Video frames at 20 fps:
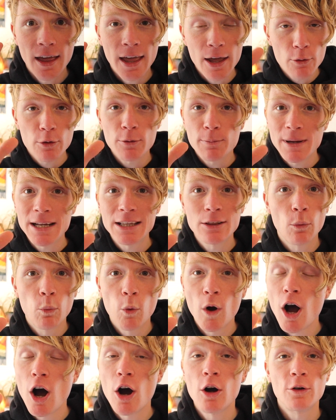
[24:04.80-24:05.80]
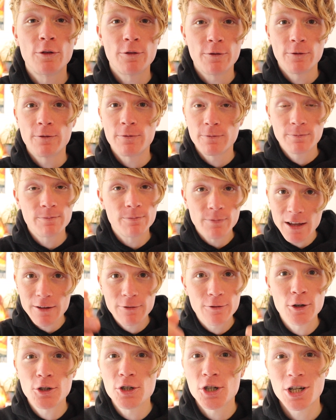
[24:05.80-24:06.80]
it would mean the world
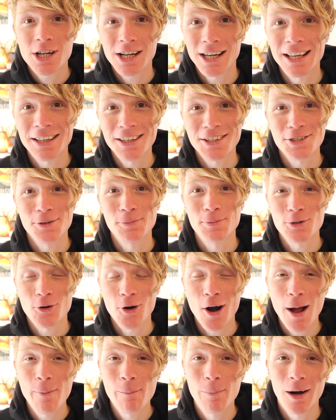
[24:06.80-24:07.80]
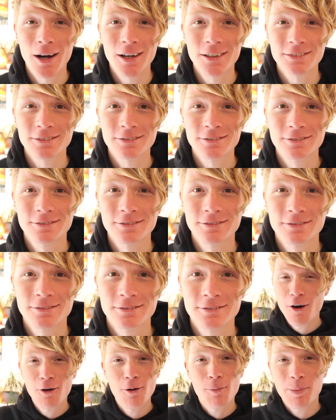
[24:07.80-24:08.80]
if you just click the subscribe button. That's the
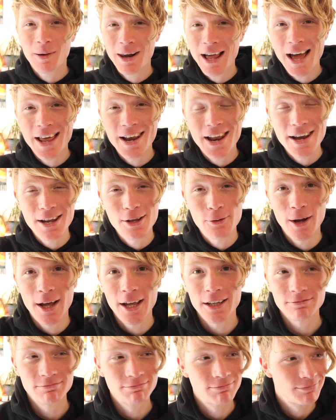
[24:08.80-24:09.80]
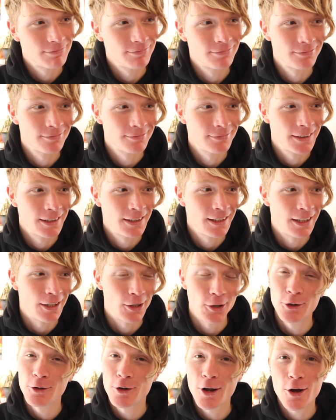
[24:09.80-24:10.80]
current plan anyway.
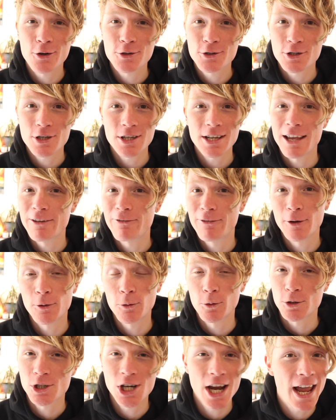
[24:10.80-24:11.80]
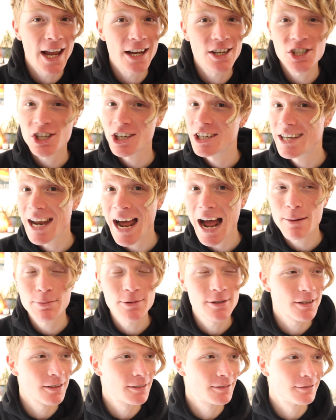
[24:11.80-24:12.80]
Who knows if it will change,
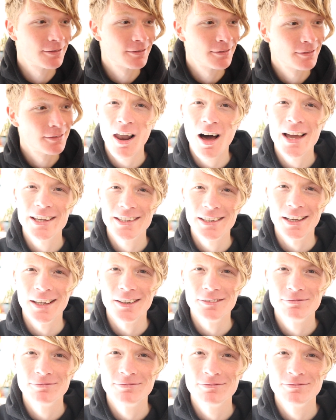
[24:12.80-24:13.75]
adapt, but I like it.